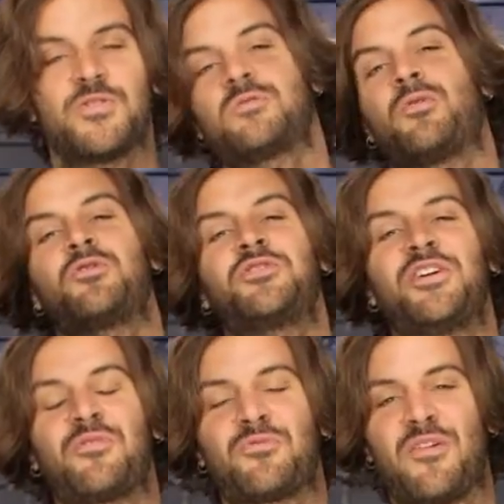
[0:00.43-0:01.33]
Spurgeon
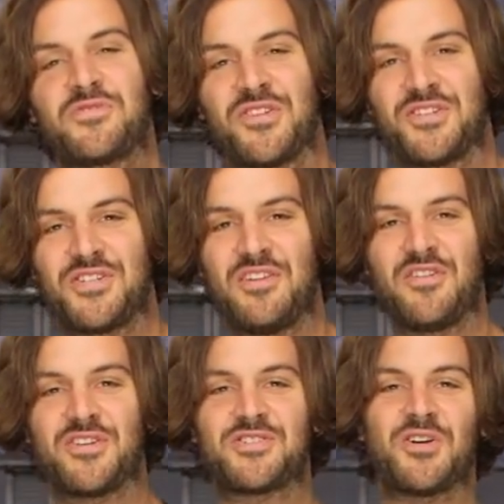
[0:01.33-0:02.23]
here with RevZilla
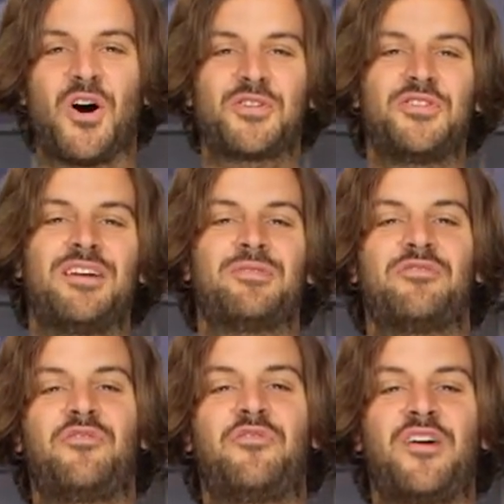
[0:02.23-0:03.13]
TV to talk today about
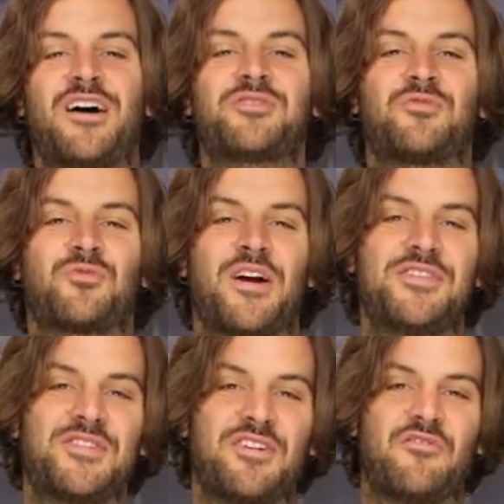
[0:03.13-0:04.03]
the Fox
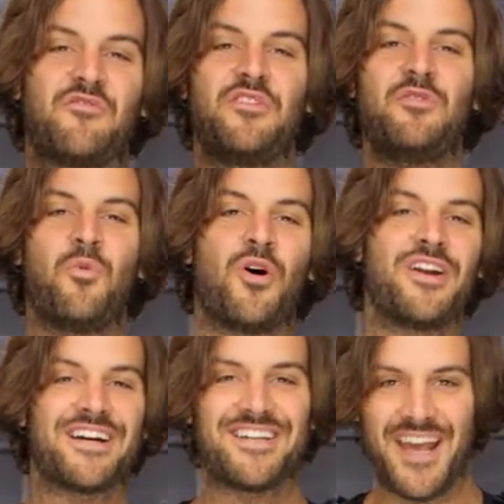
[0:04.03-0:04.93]
Racing
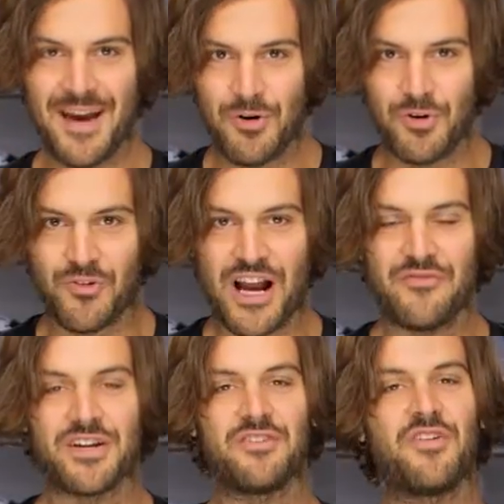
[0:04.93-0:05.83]
V1 camo
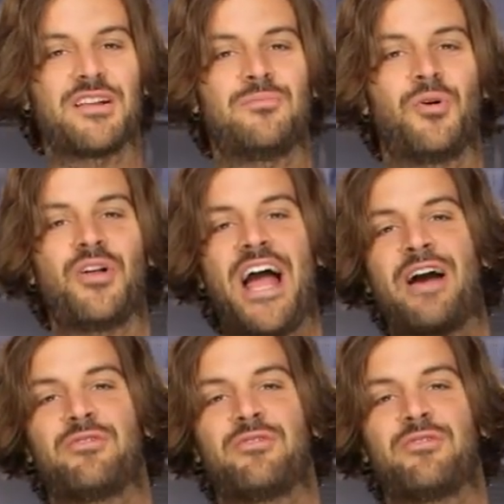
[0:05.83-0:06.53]
graphic available at